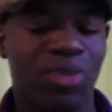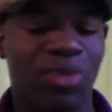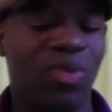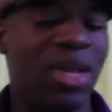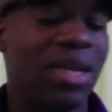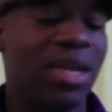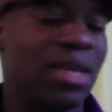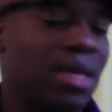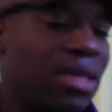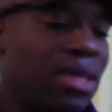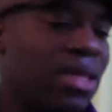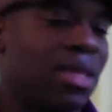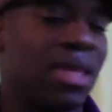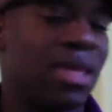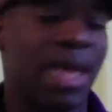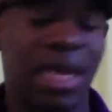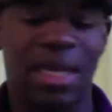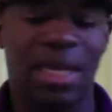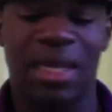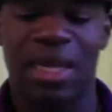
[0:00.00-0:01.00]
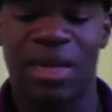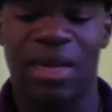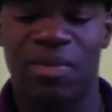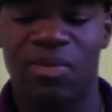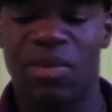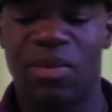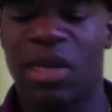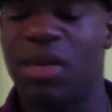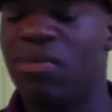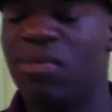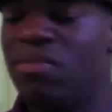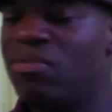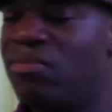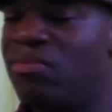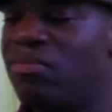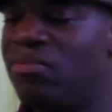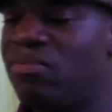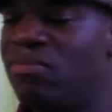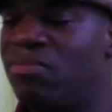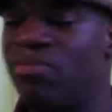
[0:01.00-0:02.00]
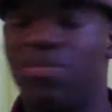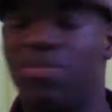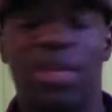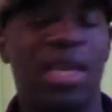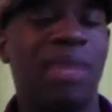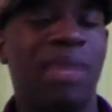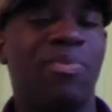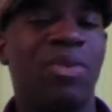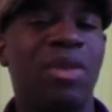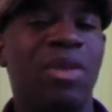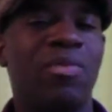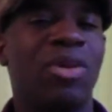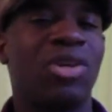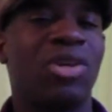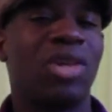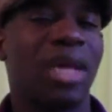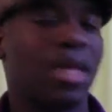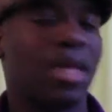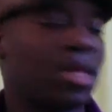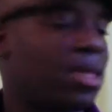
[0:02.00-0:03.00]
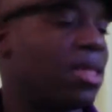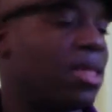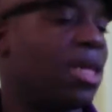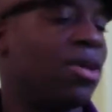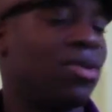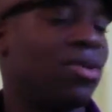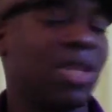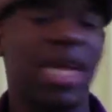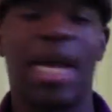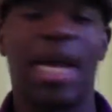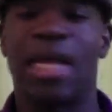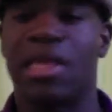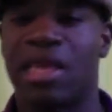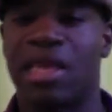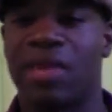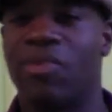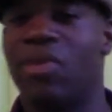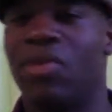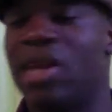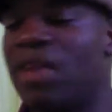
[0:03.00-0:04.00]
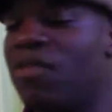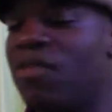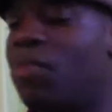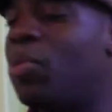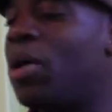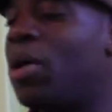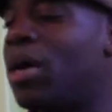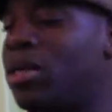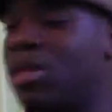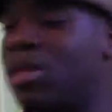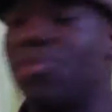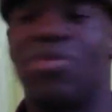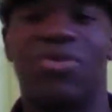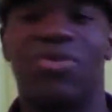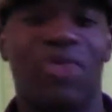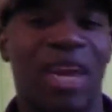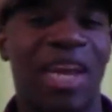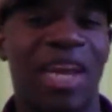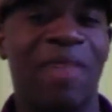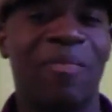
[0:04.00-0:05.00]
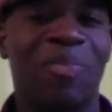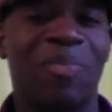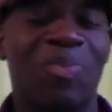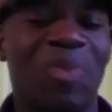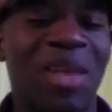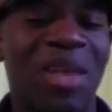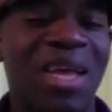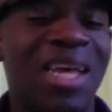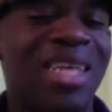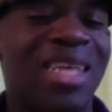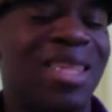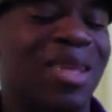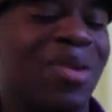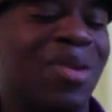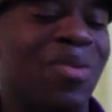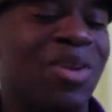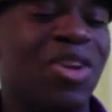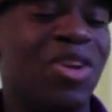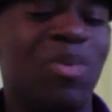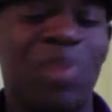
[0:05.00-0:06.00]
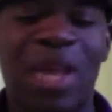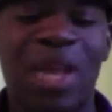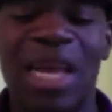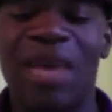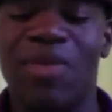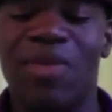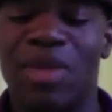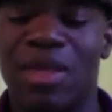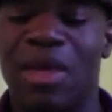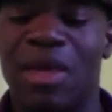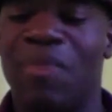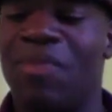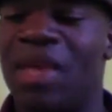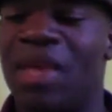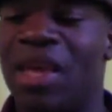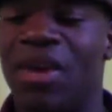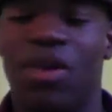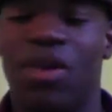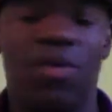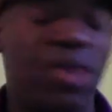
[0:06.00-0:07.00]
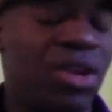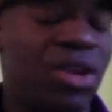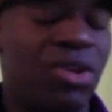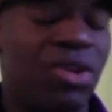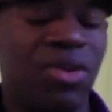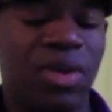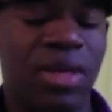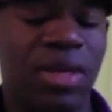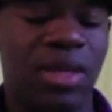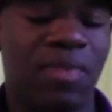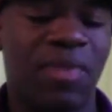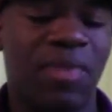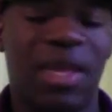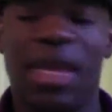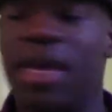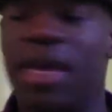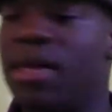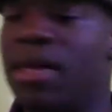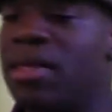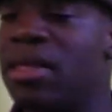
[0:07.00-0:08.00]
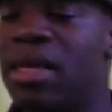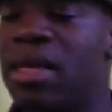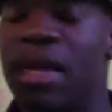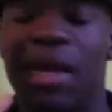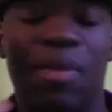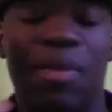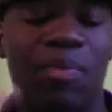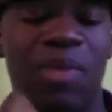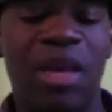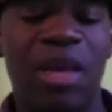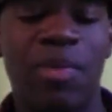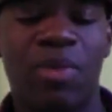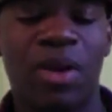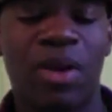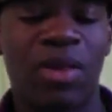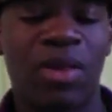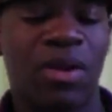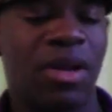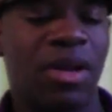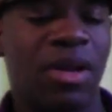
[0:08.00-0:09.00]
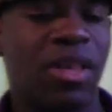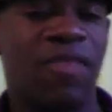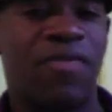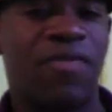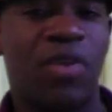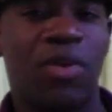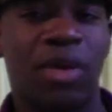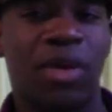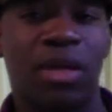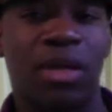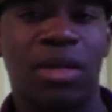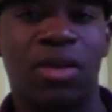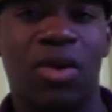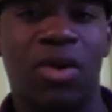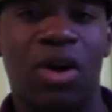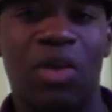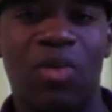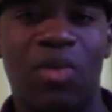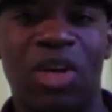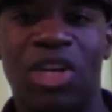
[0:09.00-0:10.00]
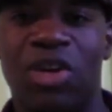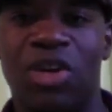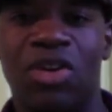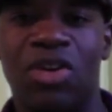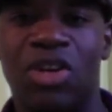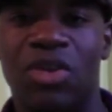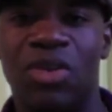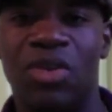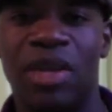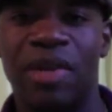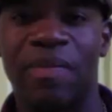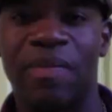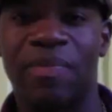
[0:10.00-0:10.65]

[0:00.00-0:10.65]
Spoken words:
weakness is that, he pretty much likes to single task whenever possible, right? So when you're playing with something or when you're doing something else, Big Brother is focused on what you're doing.